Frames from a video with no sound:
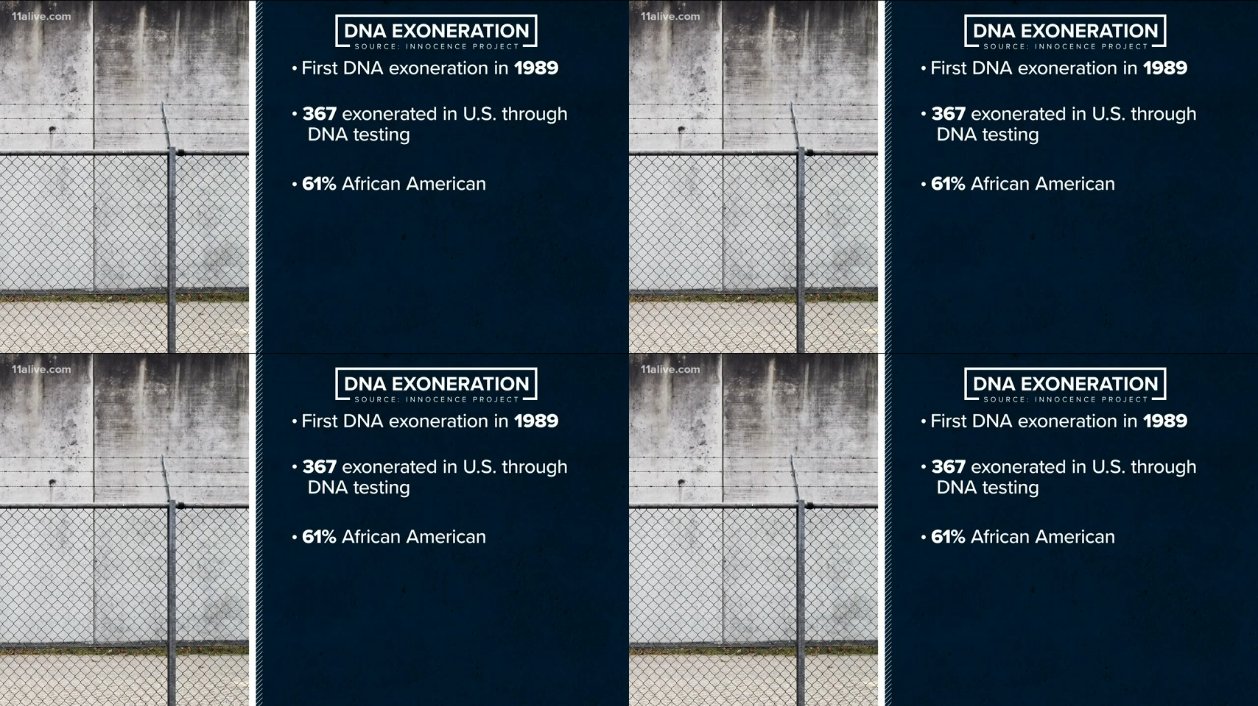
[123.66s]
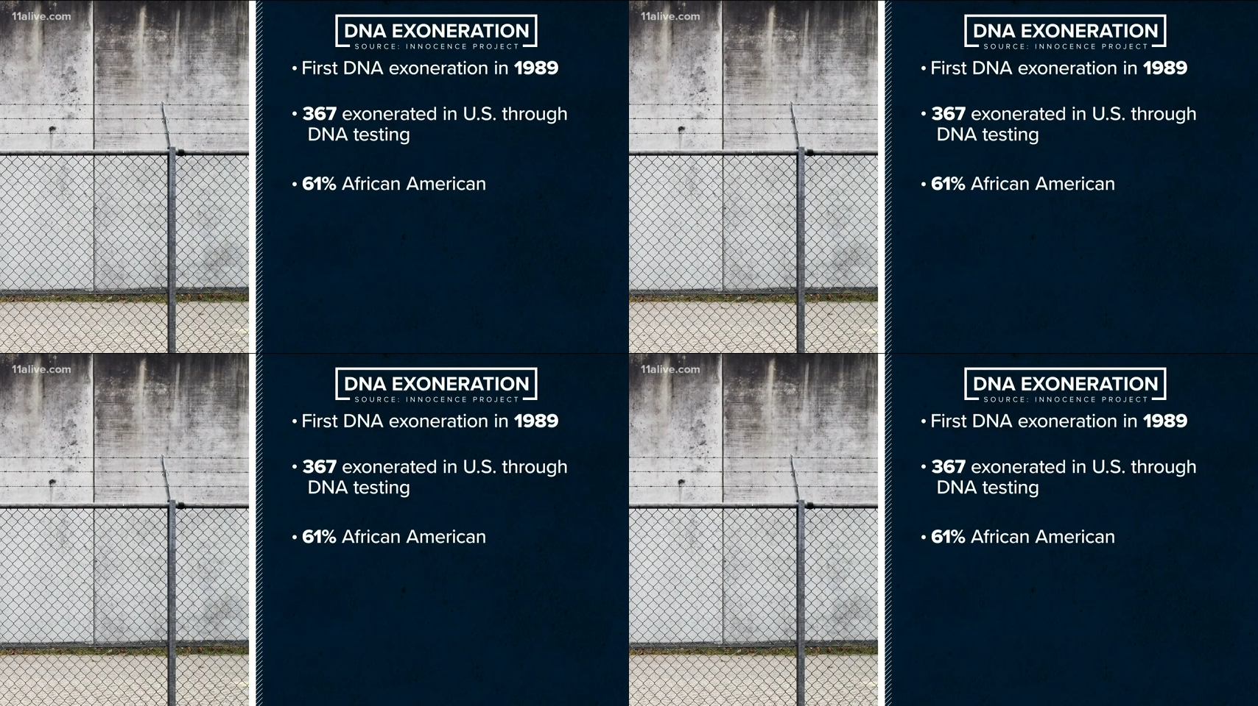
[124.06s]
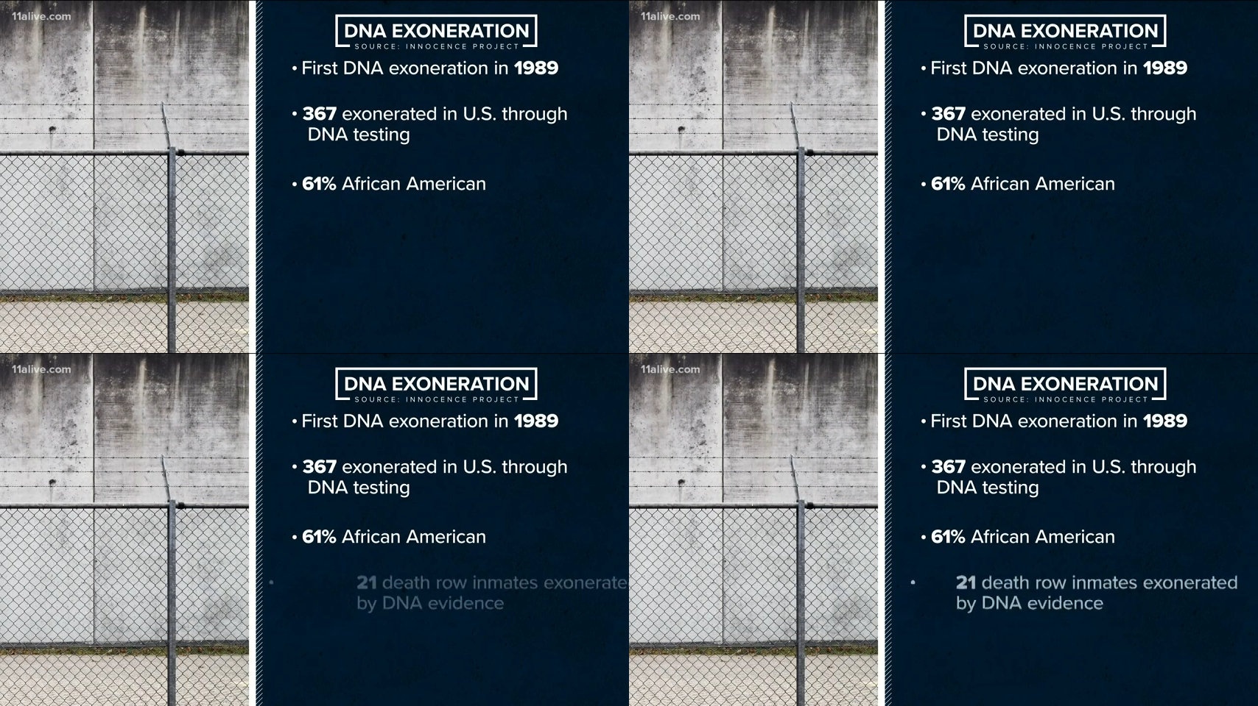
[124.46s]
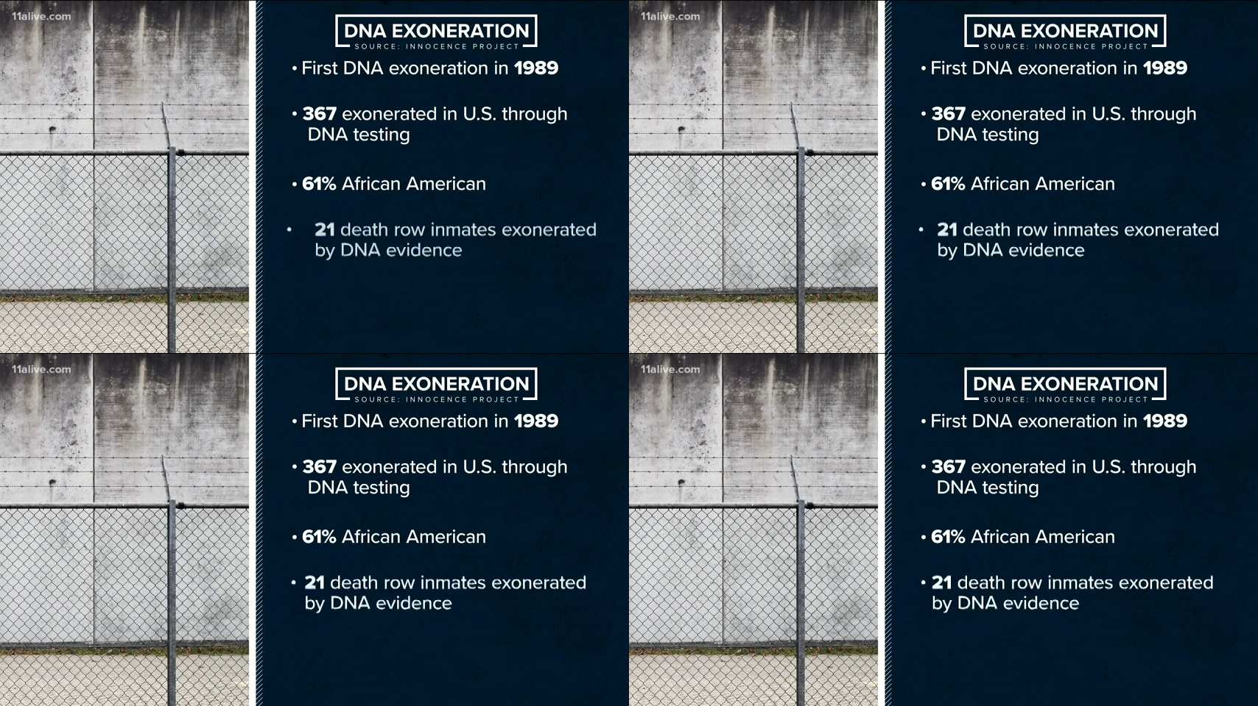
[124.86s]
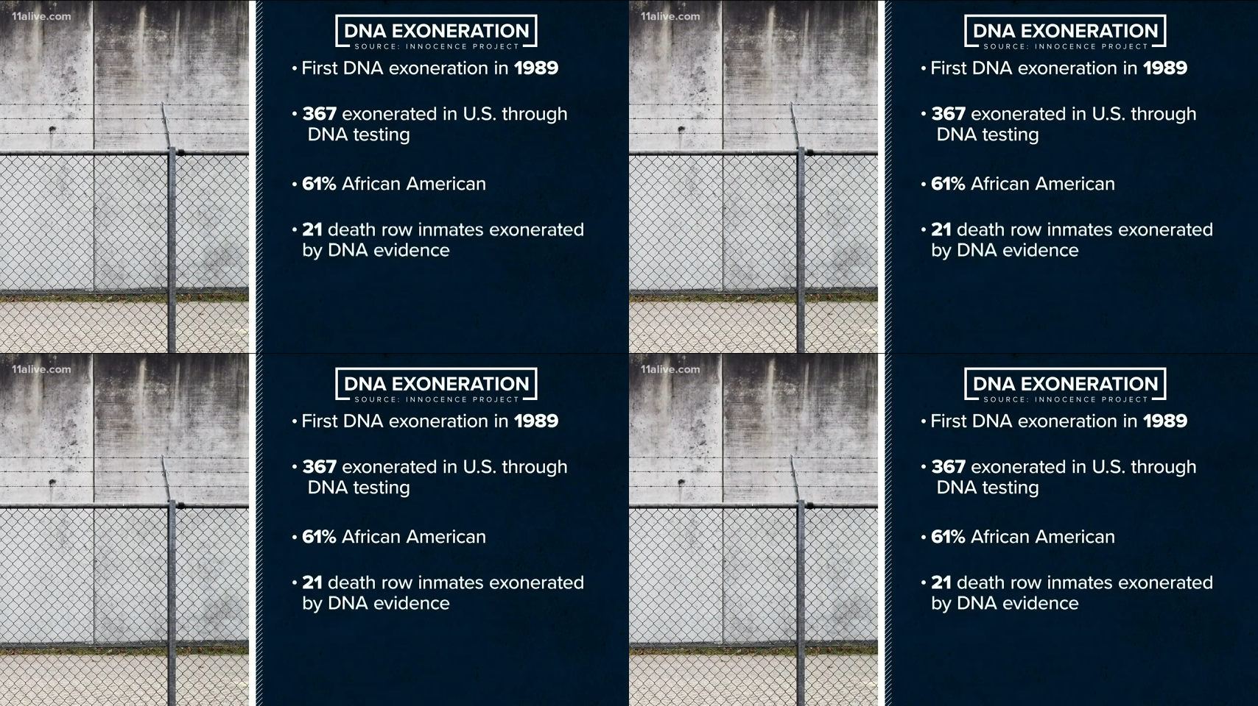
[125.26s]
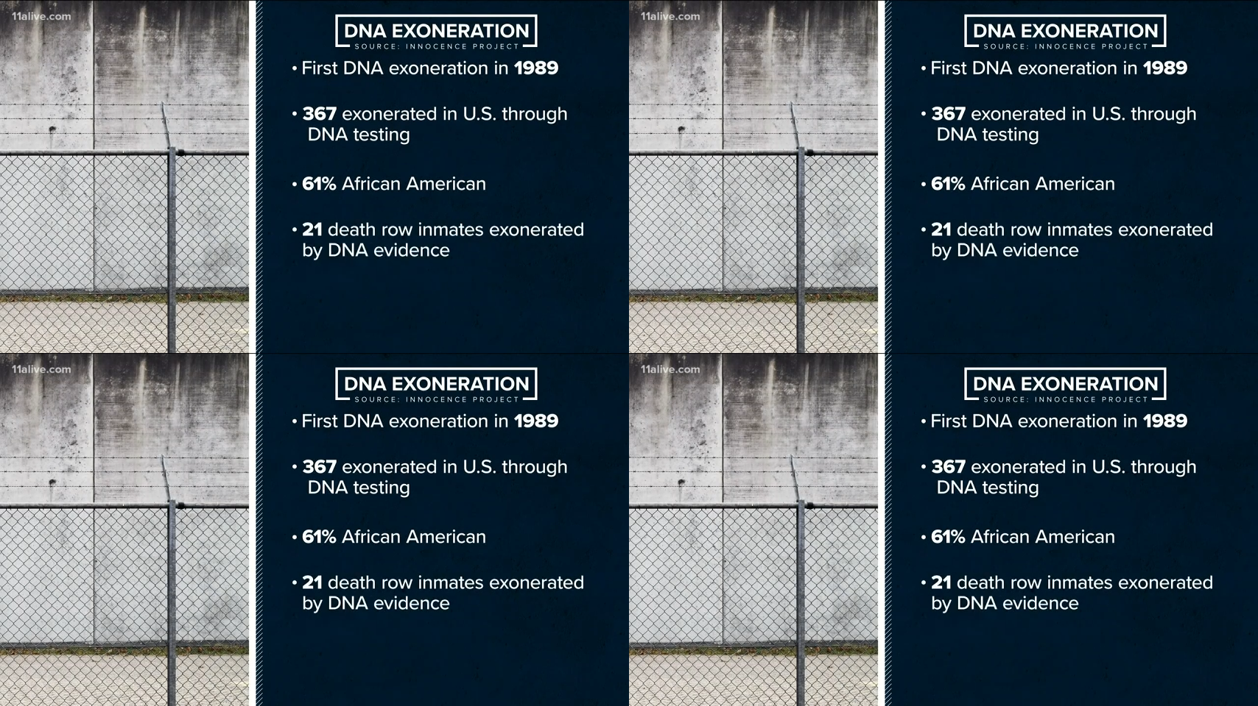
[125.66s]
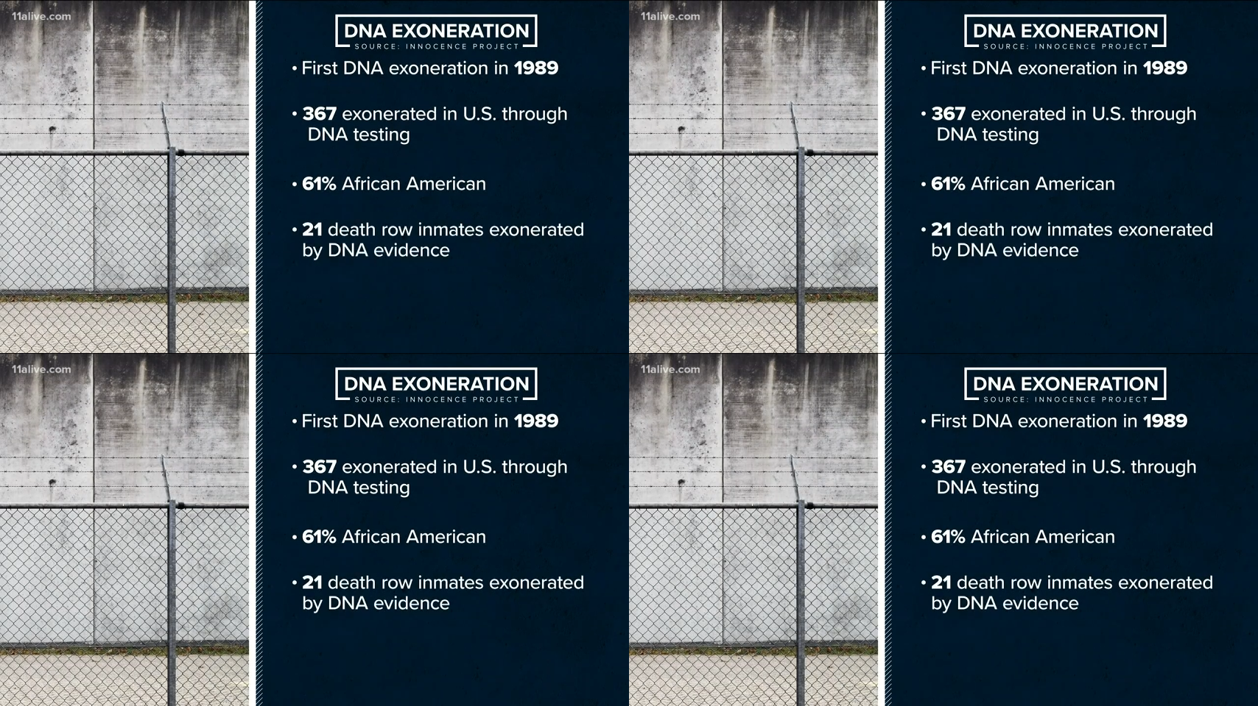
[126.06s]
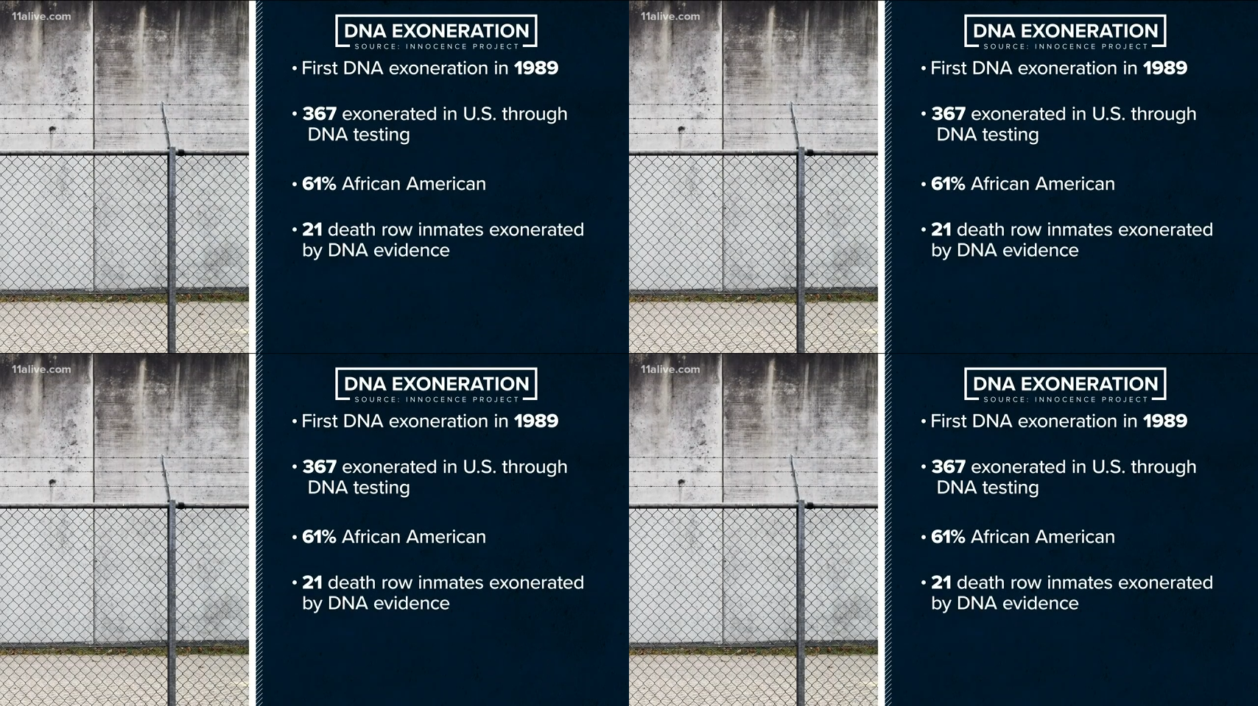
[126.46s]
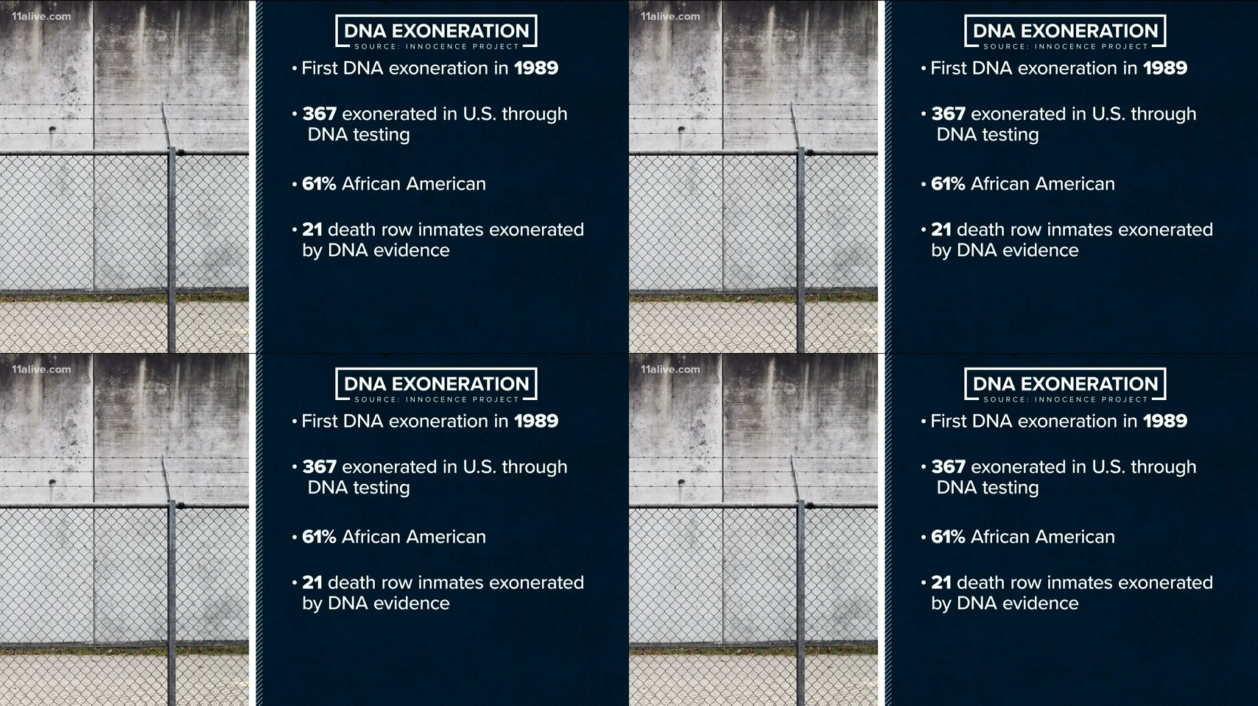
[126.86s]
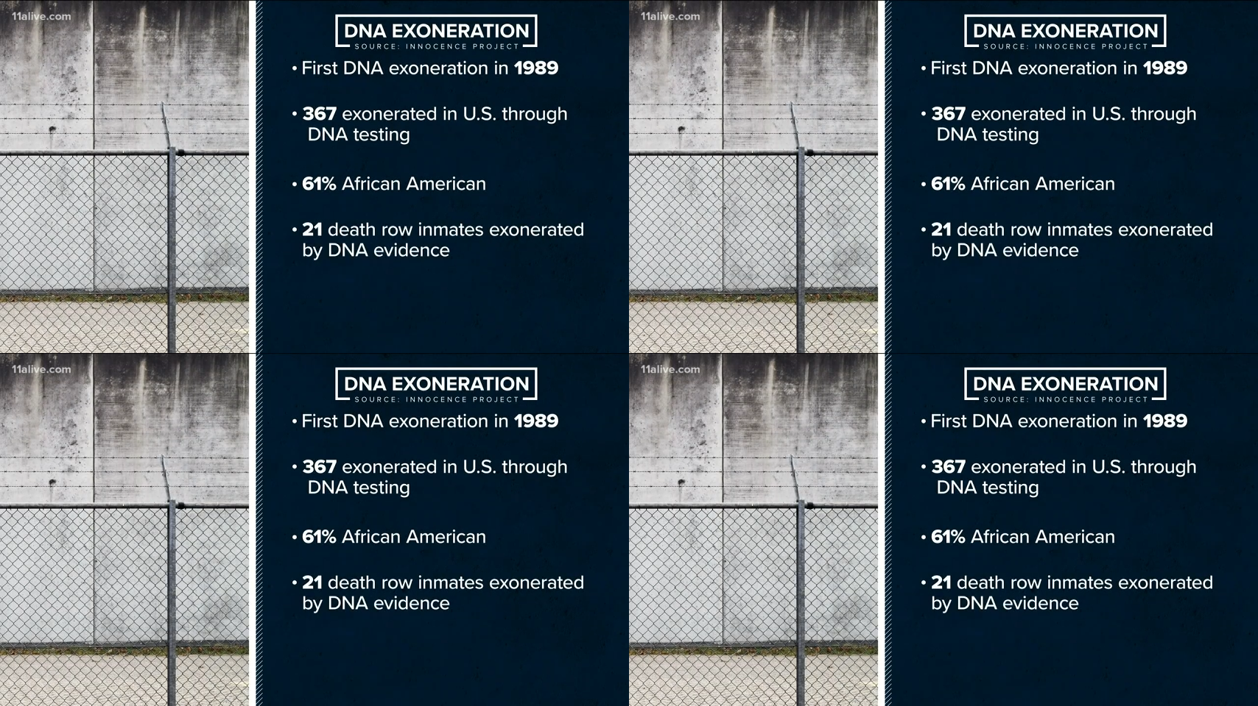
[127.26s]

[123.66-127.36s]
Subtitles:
No face is visible, so there are no lips to read.